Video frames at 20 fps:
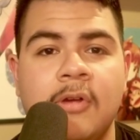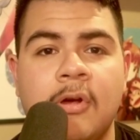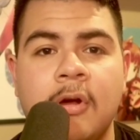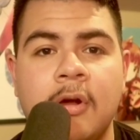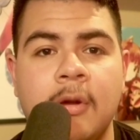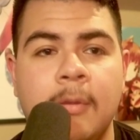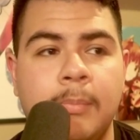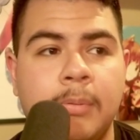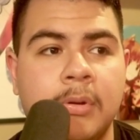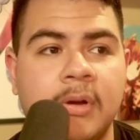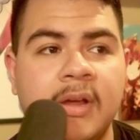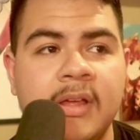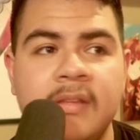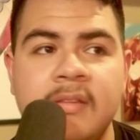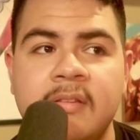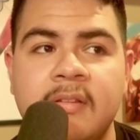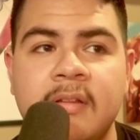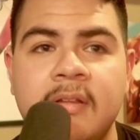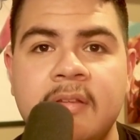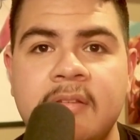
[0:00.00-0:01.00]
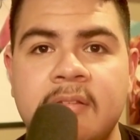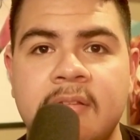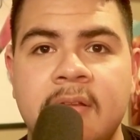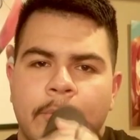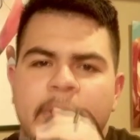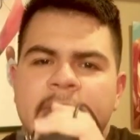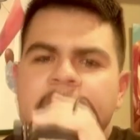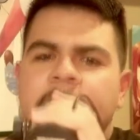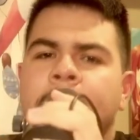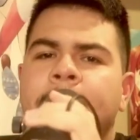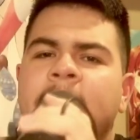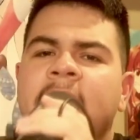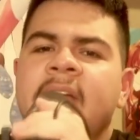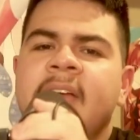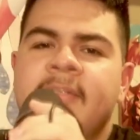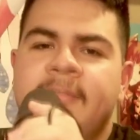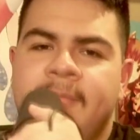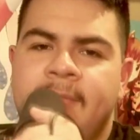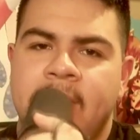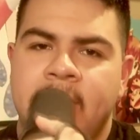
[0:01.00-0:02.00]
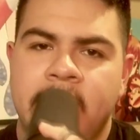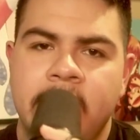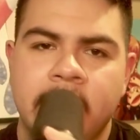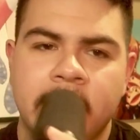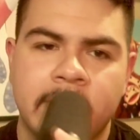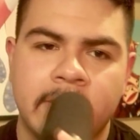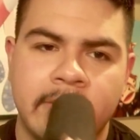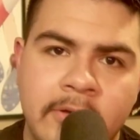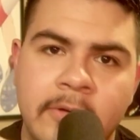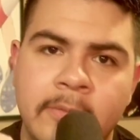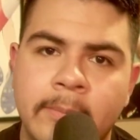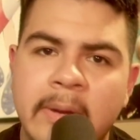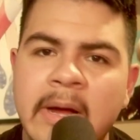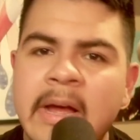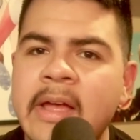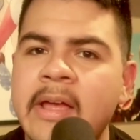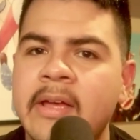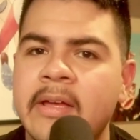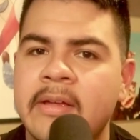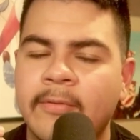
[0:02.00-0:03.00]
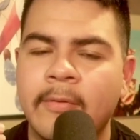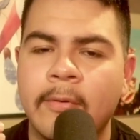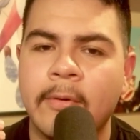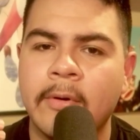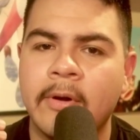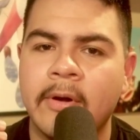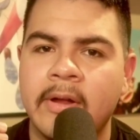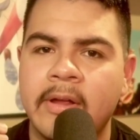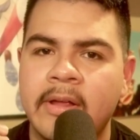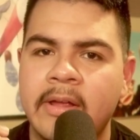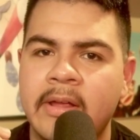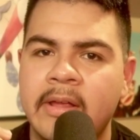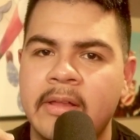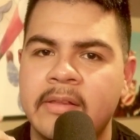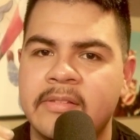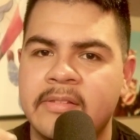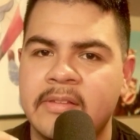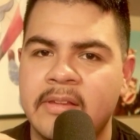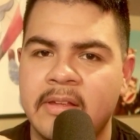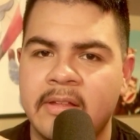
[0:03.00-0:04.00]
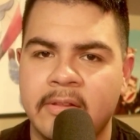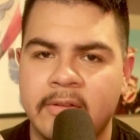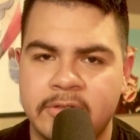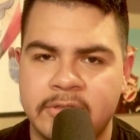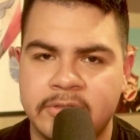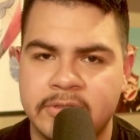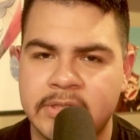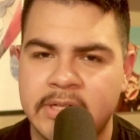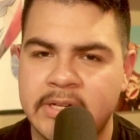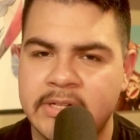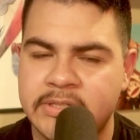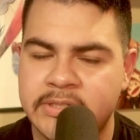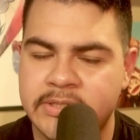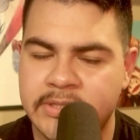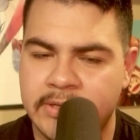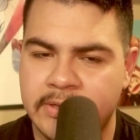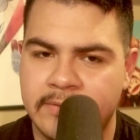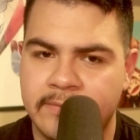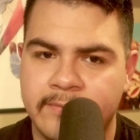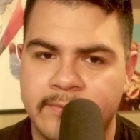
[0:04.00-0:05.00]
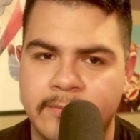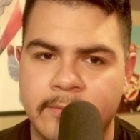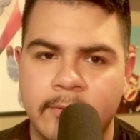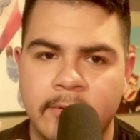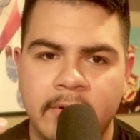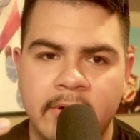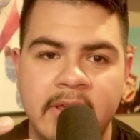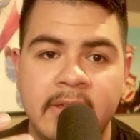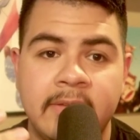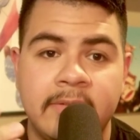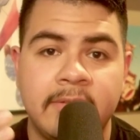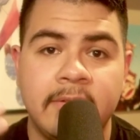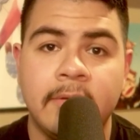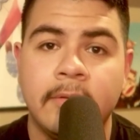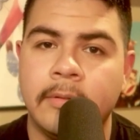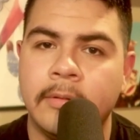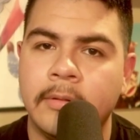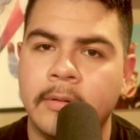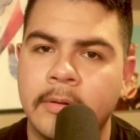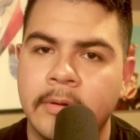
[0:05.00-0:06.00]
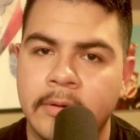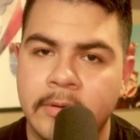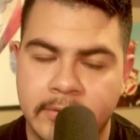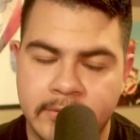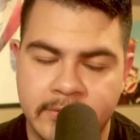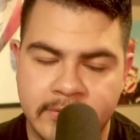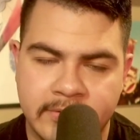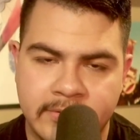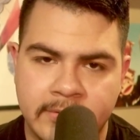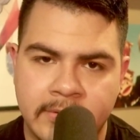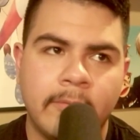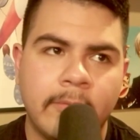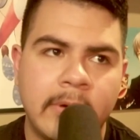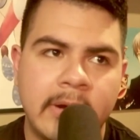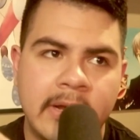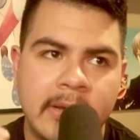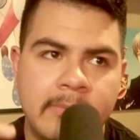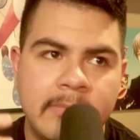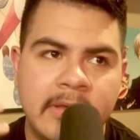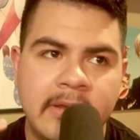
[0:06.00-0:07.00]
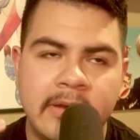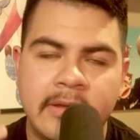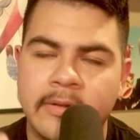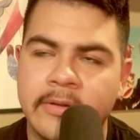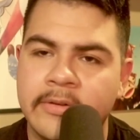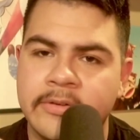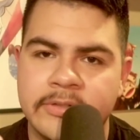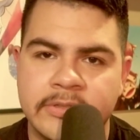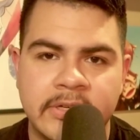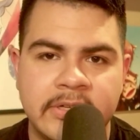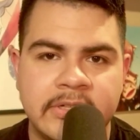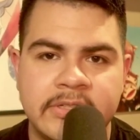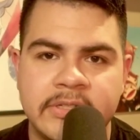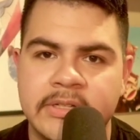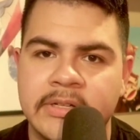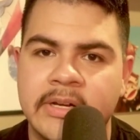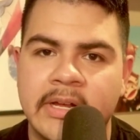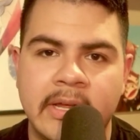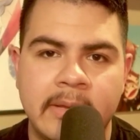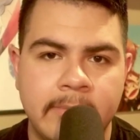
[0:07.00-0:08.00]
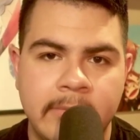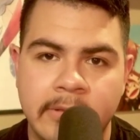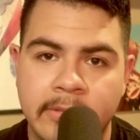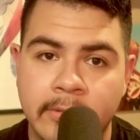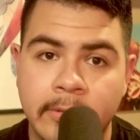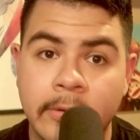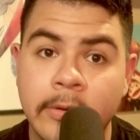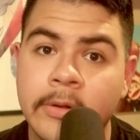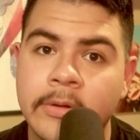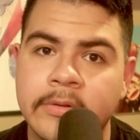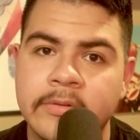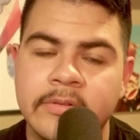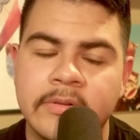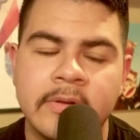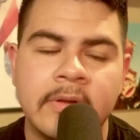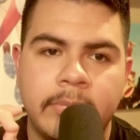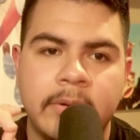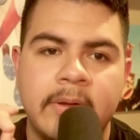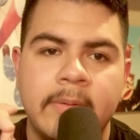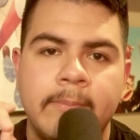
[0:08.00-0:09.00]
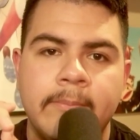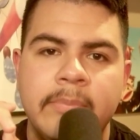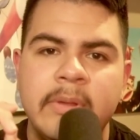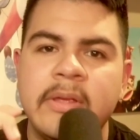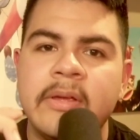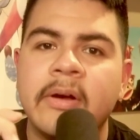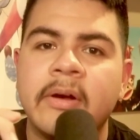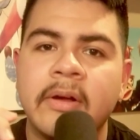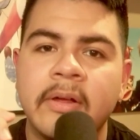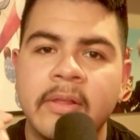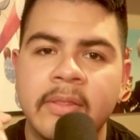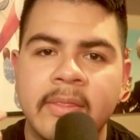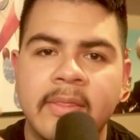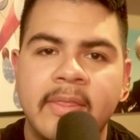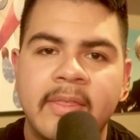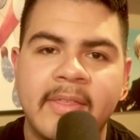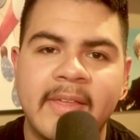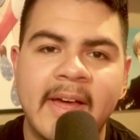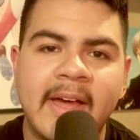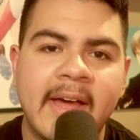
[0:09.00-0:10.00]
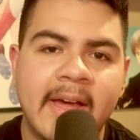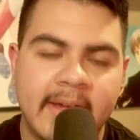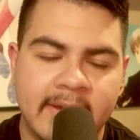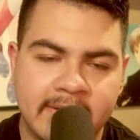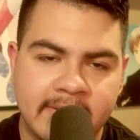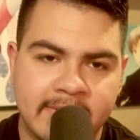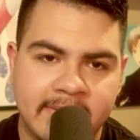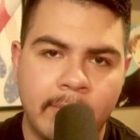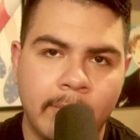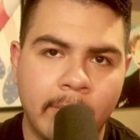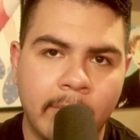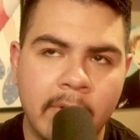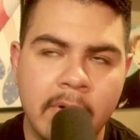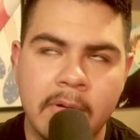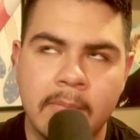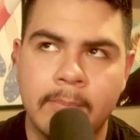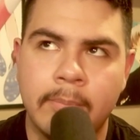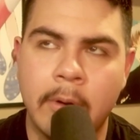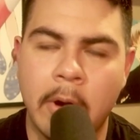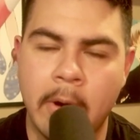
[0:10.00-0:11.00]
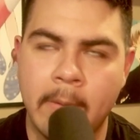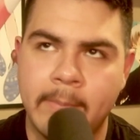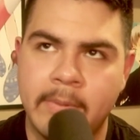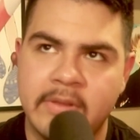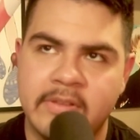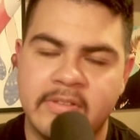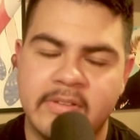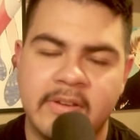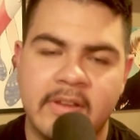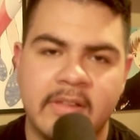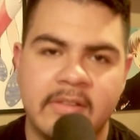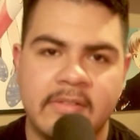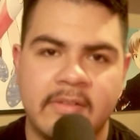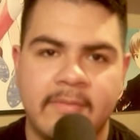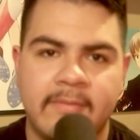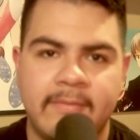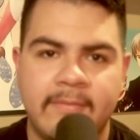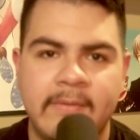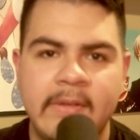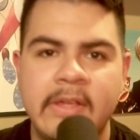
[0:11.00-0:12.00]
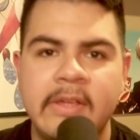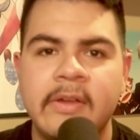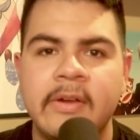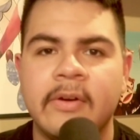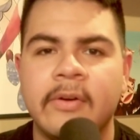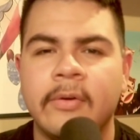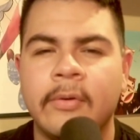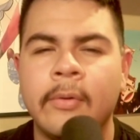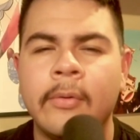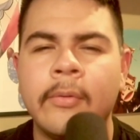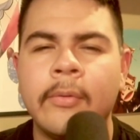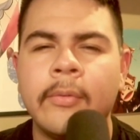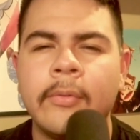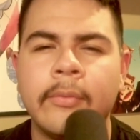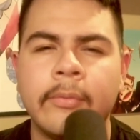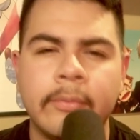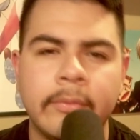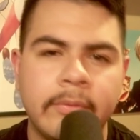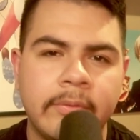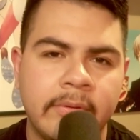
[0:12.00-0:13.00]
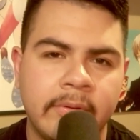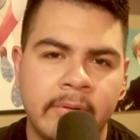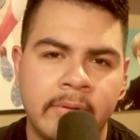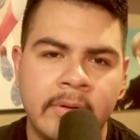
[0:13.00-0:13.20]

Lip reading: are priceless. When you buy a figure, you buy it for its illustration, for its looks. When I mean illustration, I mean looks. But beyond that, what purpose does a figure hold